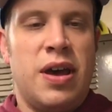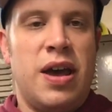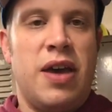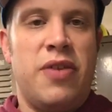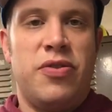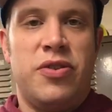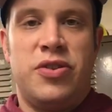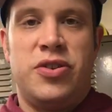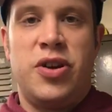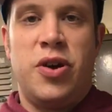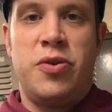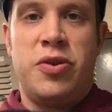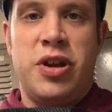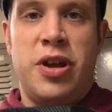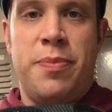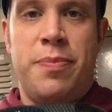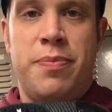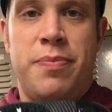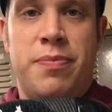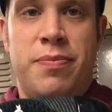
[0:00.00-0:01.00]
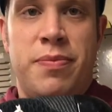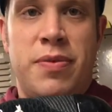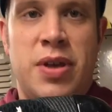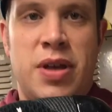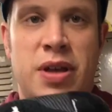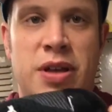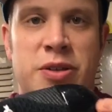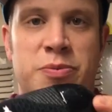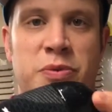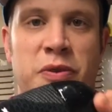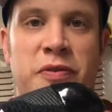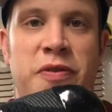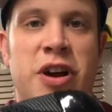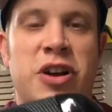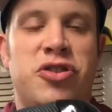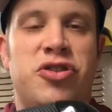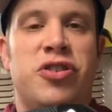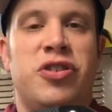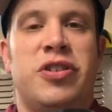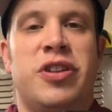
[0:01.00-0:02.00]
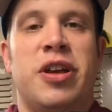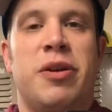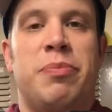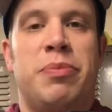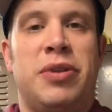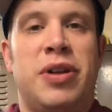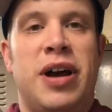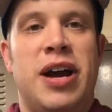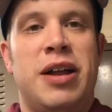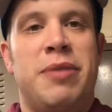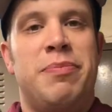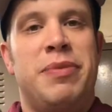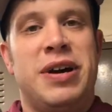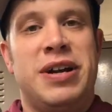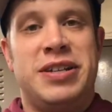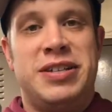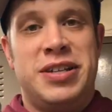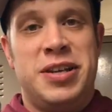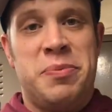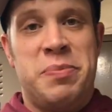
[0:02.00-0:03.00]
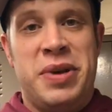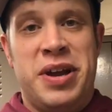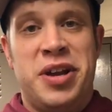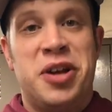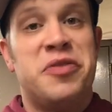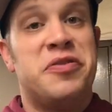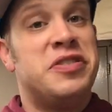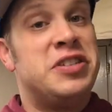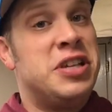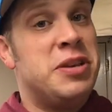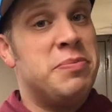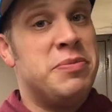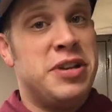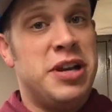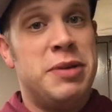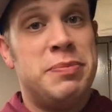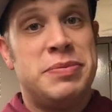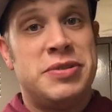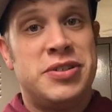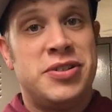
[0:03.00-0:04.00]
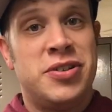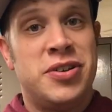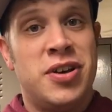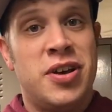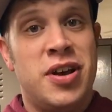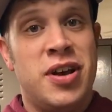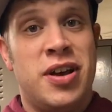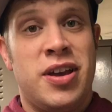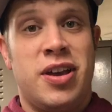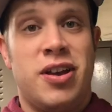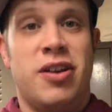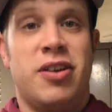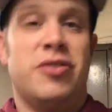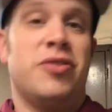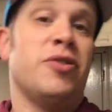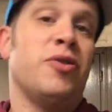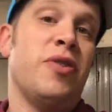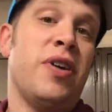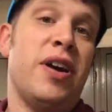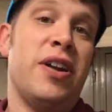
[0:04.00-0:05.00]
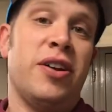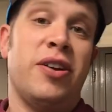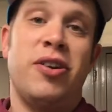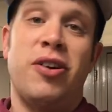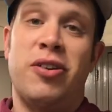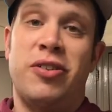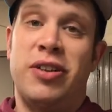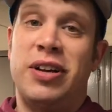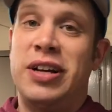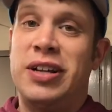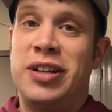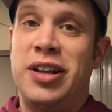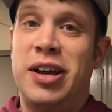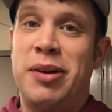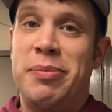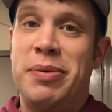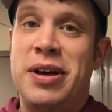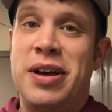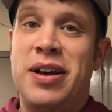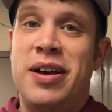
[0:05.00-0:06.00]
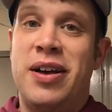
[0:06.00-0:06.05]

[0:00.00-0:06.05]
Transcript: And the toe dip is professionally applied by Tim Ng of Tim Dips here at the Granite Curling Club.